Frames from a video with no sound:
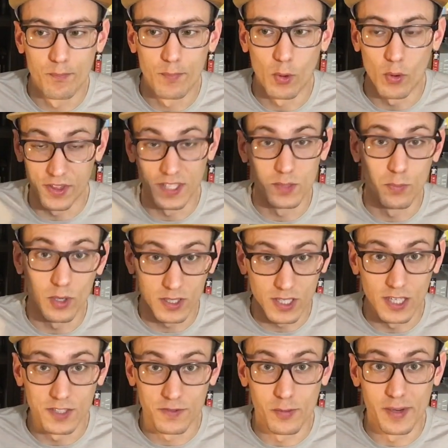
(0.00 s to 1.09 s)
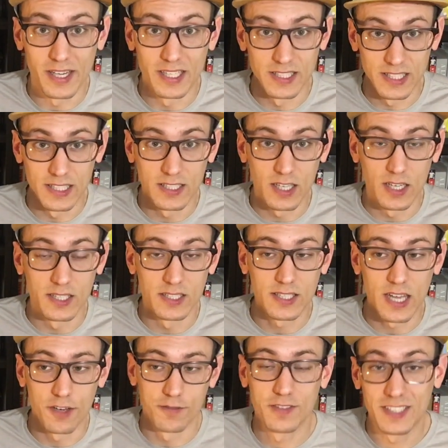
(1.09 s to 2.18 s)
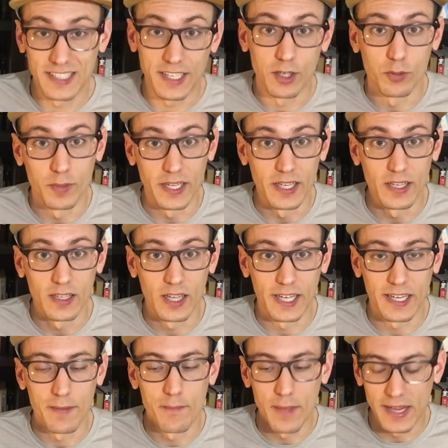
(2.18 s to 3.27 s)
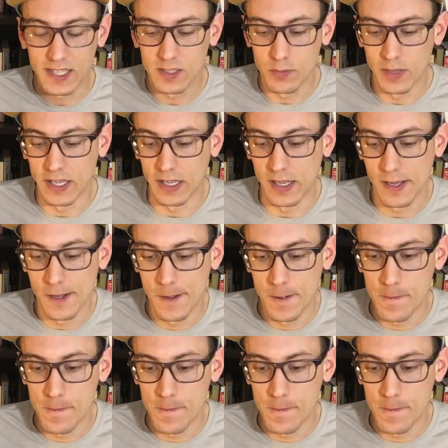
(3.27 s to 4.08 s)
But what this book does for me is it does kind of steal me. Like, it makes me,